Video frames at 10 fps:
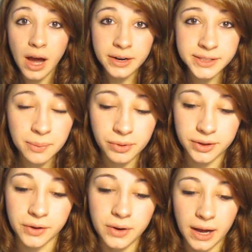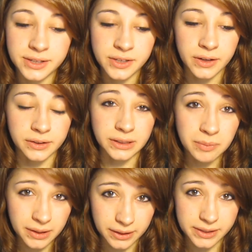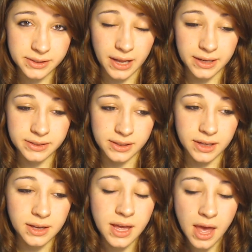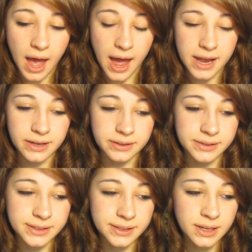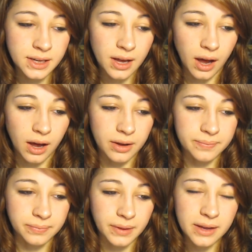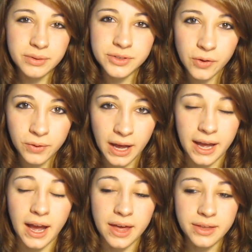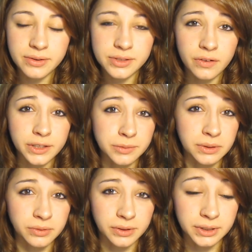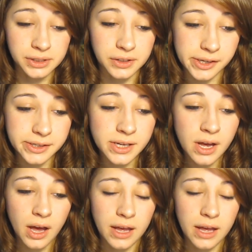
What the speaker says: On a separate note, I saw Limitless last night, and it was okay. I thought it was going to be really good.